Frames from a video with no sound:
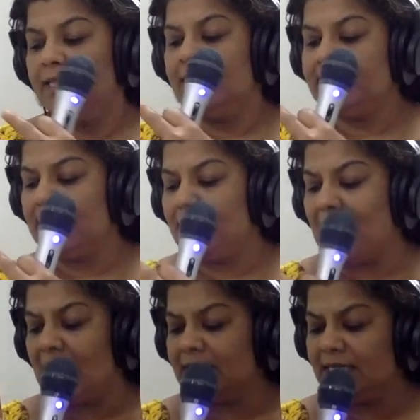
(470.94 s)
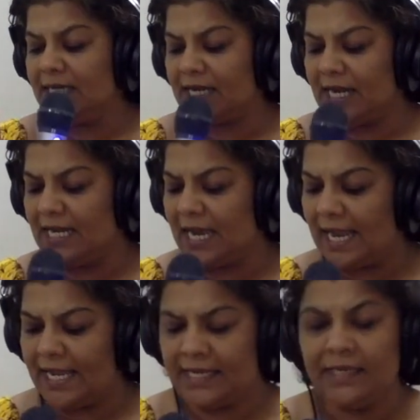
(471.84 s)
This imaginary
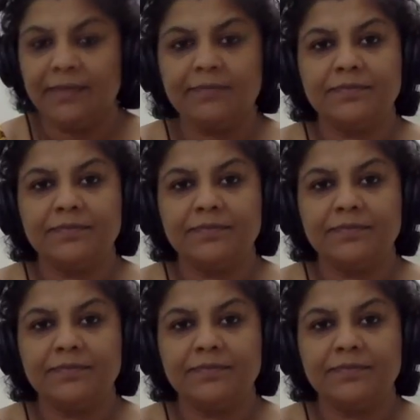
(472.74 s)
line